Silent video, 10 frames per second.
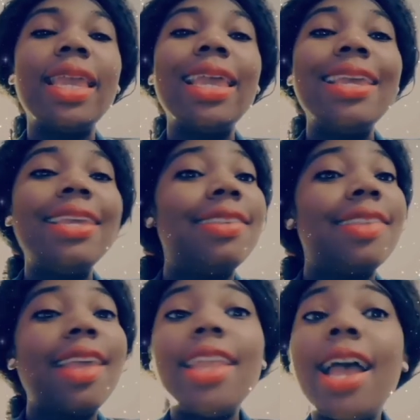He
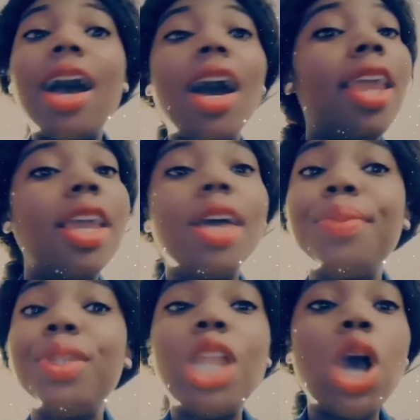said, "I
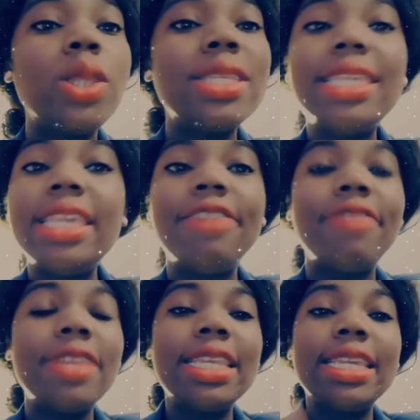am not
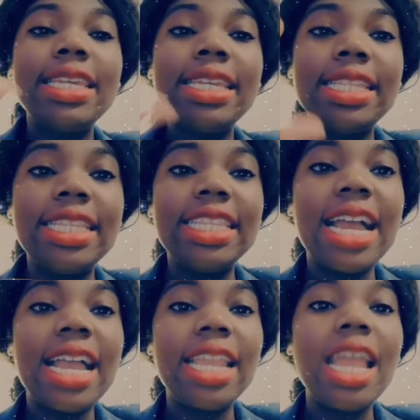giving a
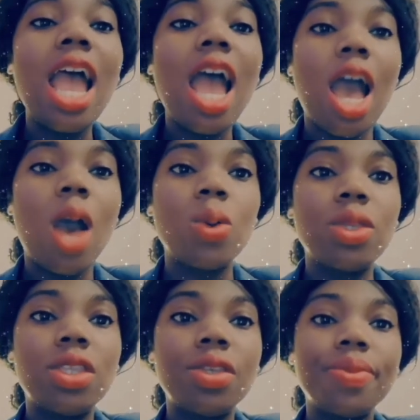dime
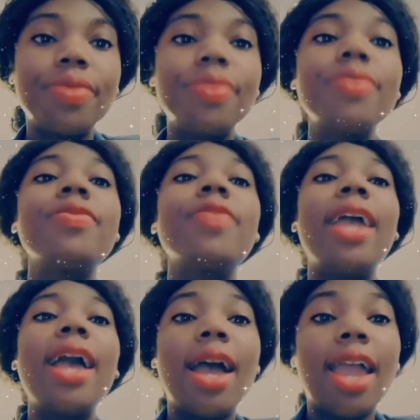out.
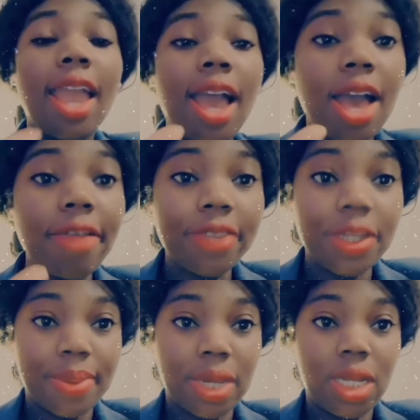I have the
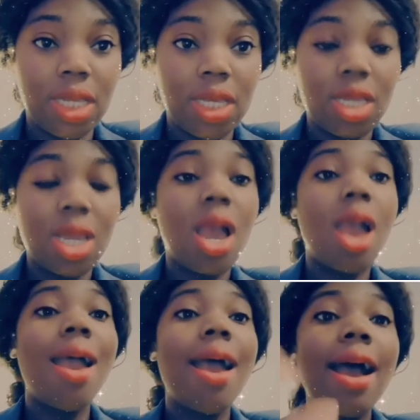money.
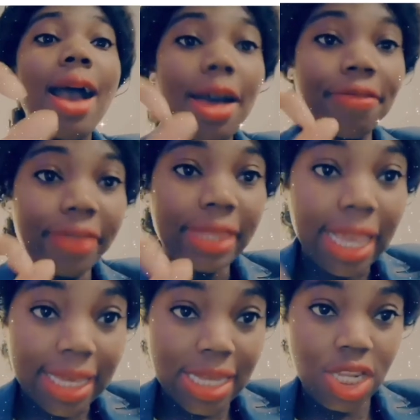I've
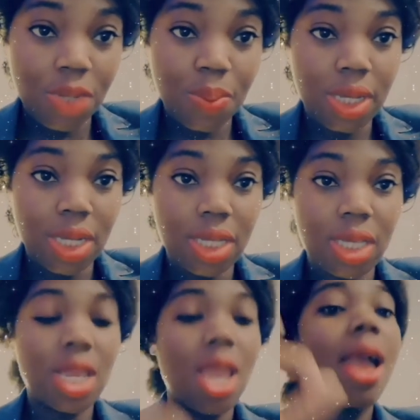taken the
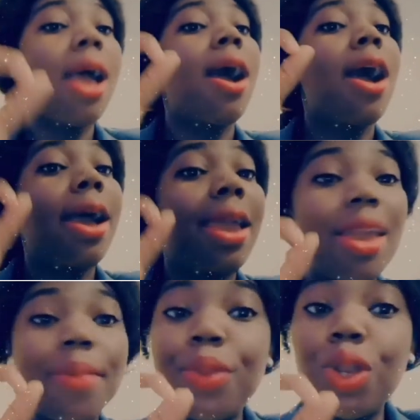money. I
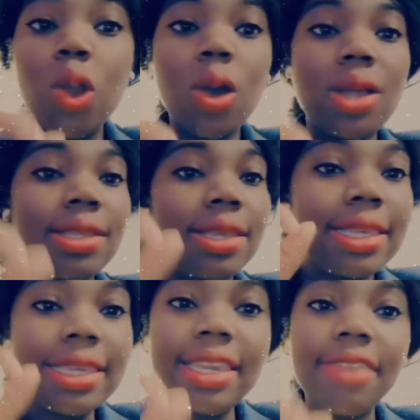am not
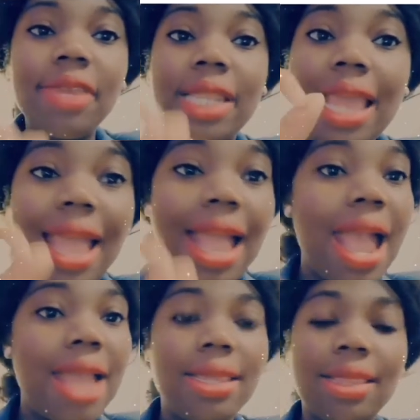giving
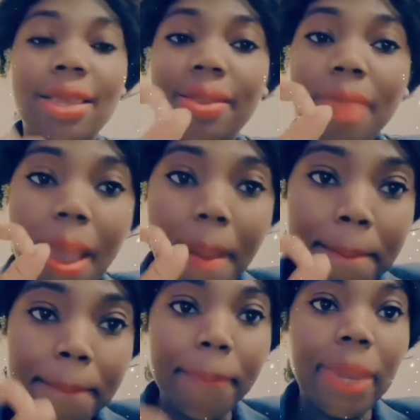anything
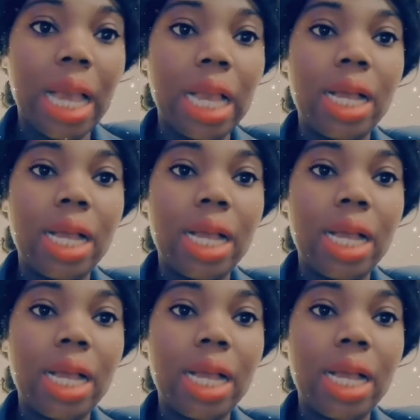back.